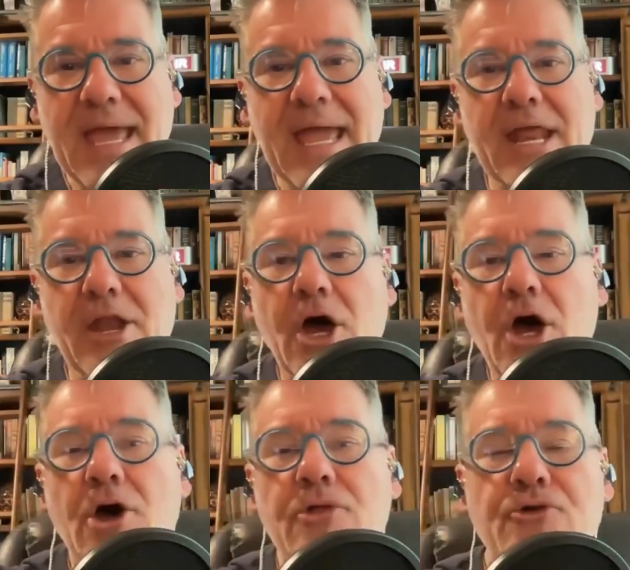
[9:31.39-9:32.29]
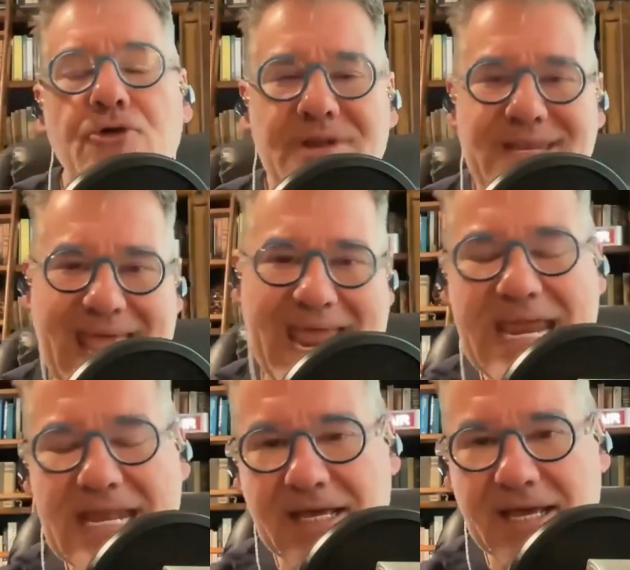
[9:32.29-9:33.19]
and other
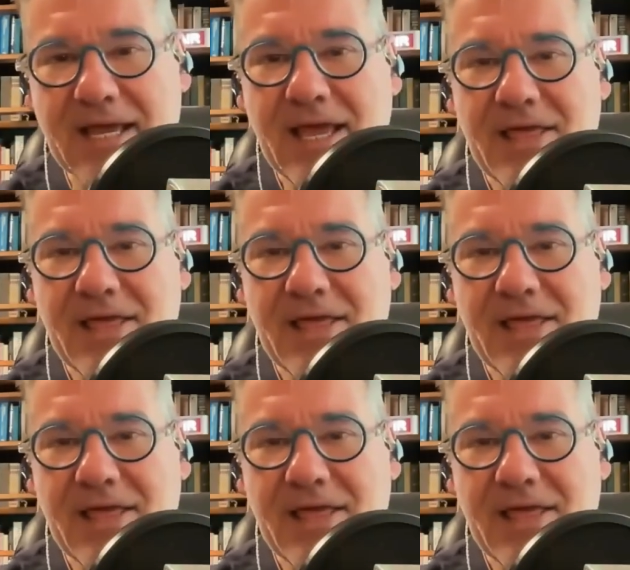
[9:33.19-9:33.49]
data